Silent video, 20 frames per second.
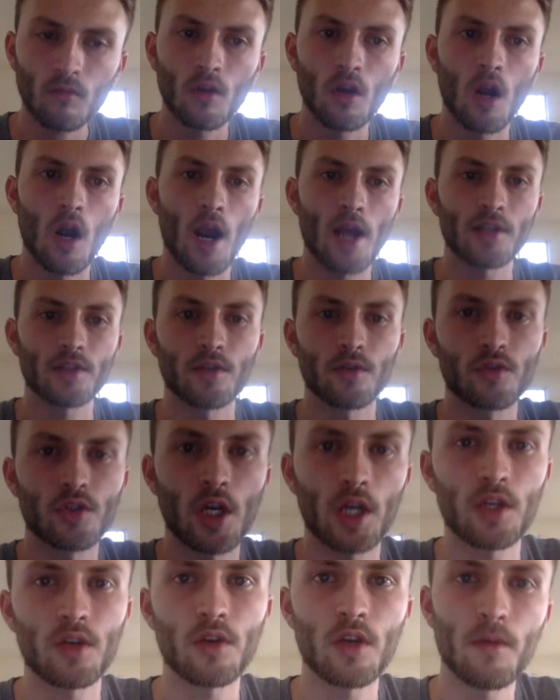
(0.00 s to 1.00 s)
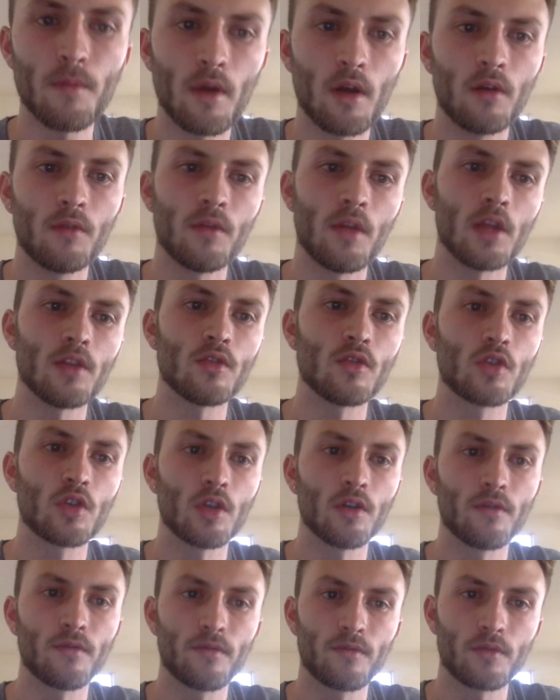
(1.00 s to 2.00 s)
right, so check your email, and you should
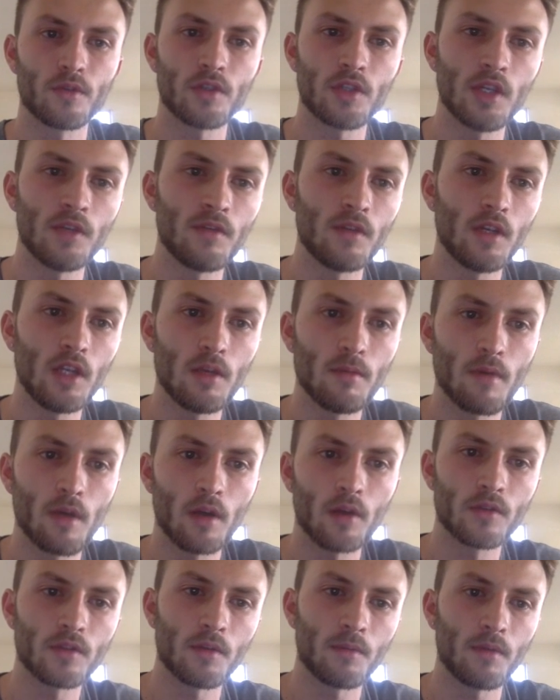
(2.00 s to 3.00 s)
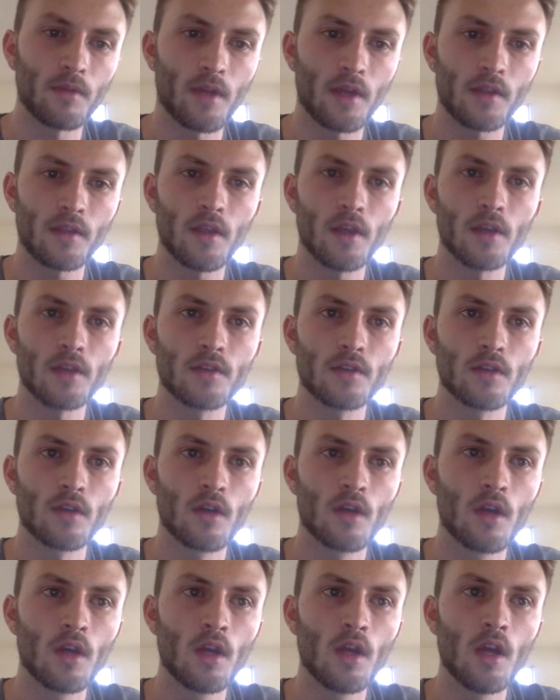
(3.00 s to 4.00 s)
have received an email, something like this.
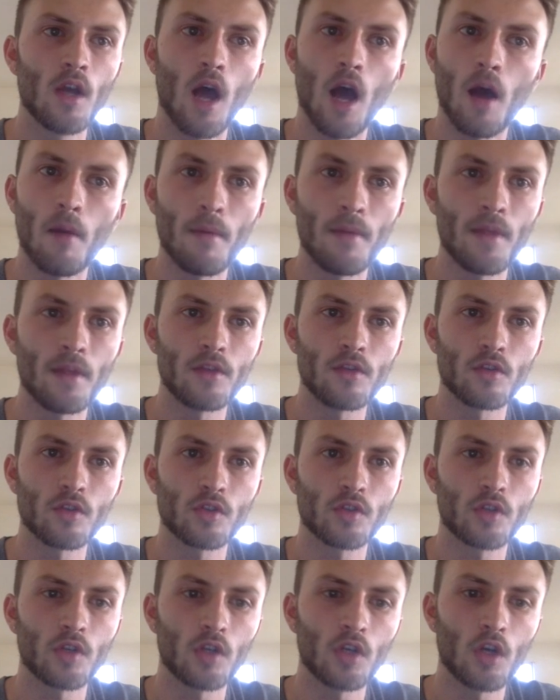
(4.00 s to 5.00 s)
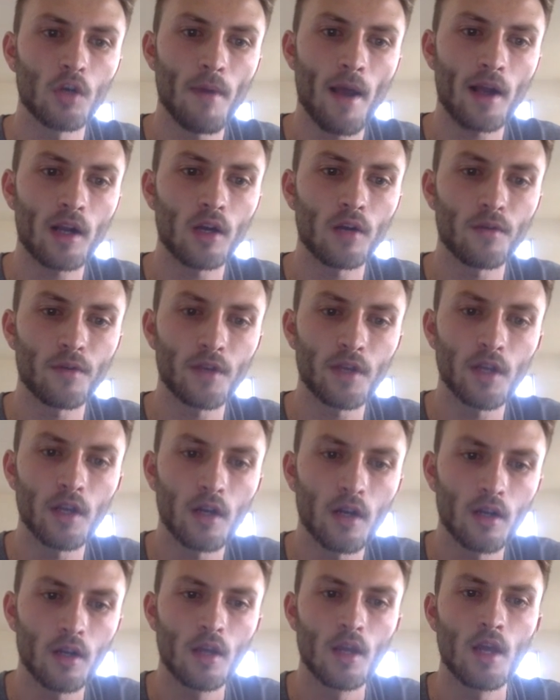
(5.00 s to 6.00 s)
And then you're just going to go back over
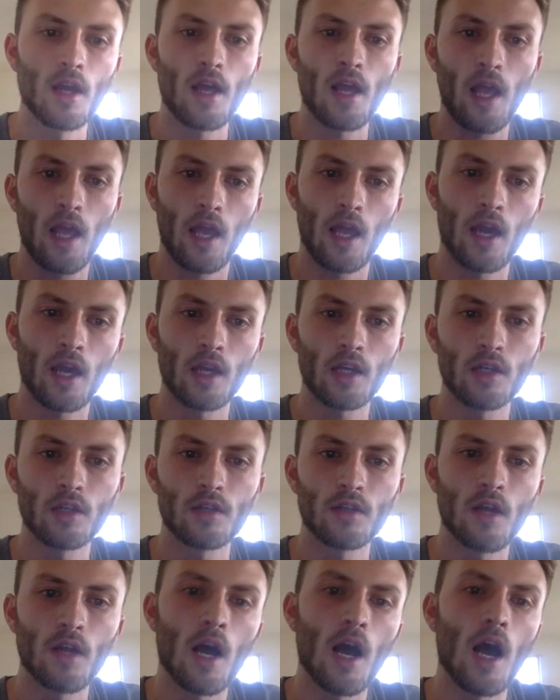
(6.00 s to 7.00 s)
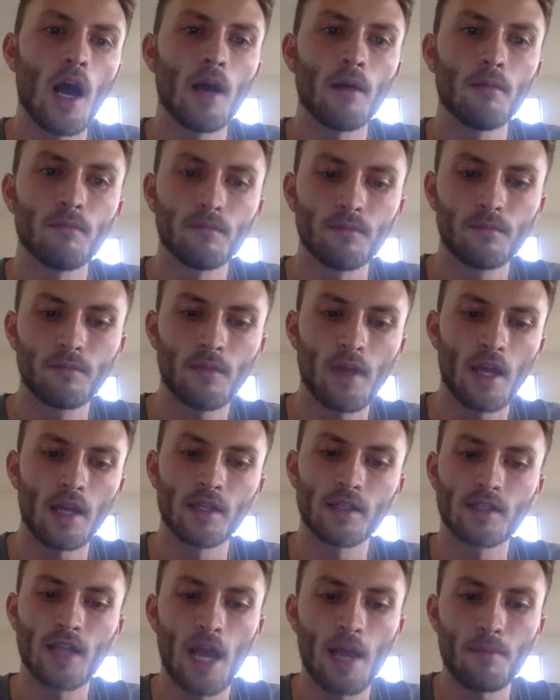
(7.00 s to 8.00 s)
here and
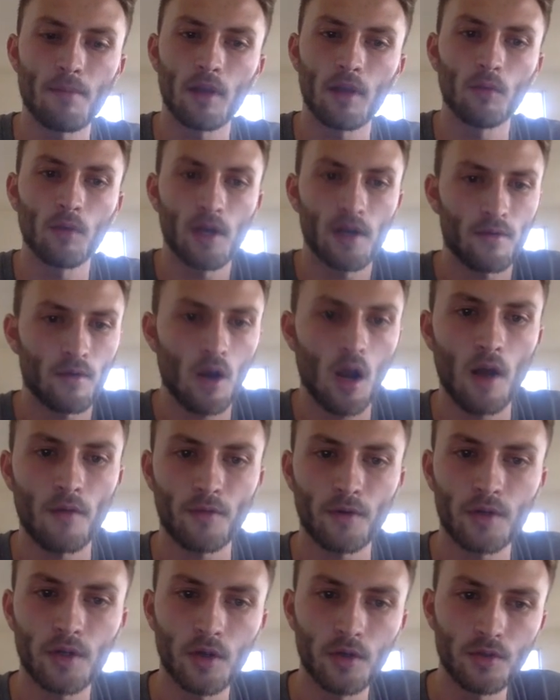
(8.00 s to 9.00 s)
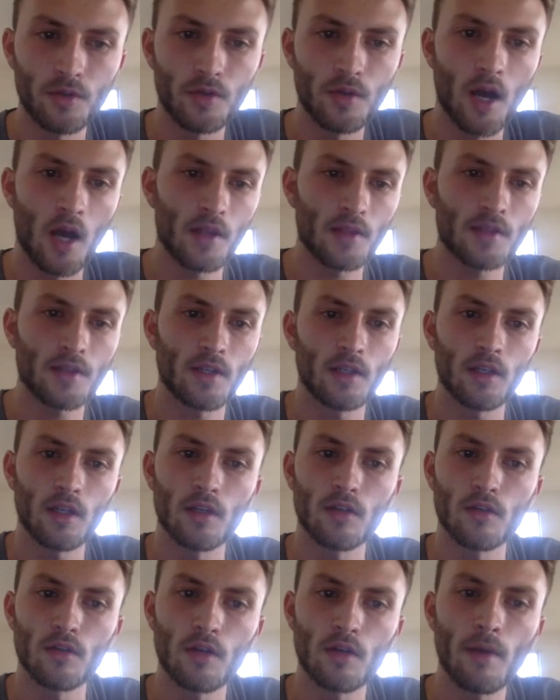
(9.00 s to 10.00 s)
type in whatever offer code you got sent
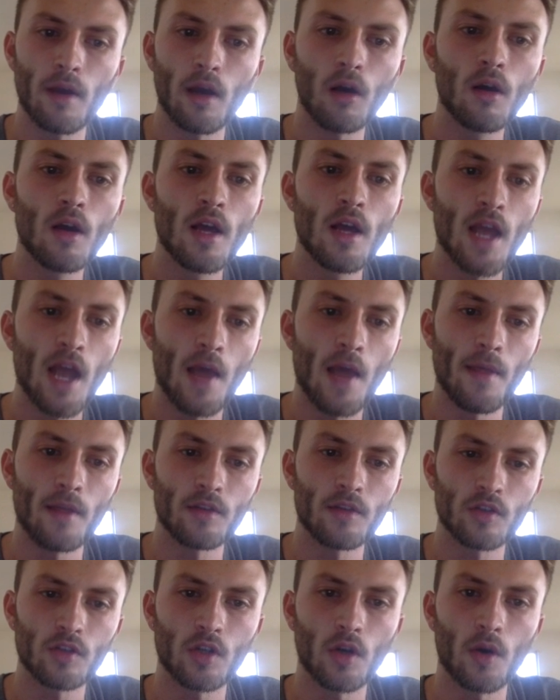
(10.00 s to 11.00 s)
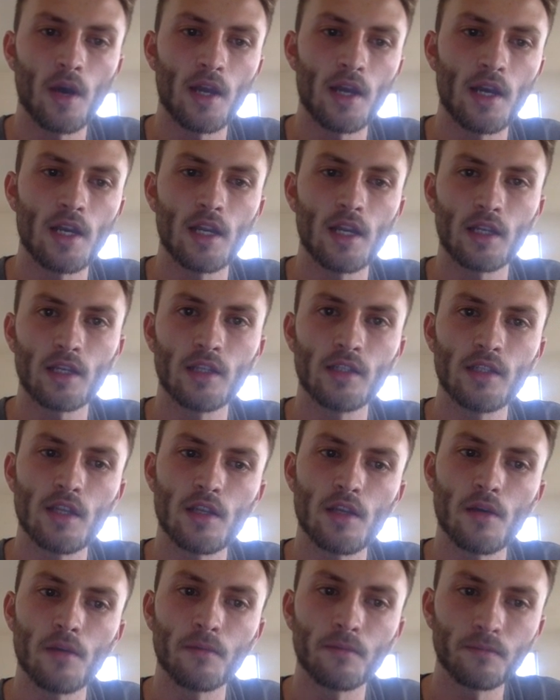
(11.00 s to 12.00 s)
in the email, and then just go ahead and hit continue.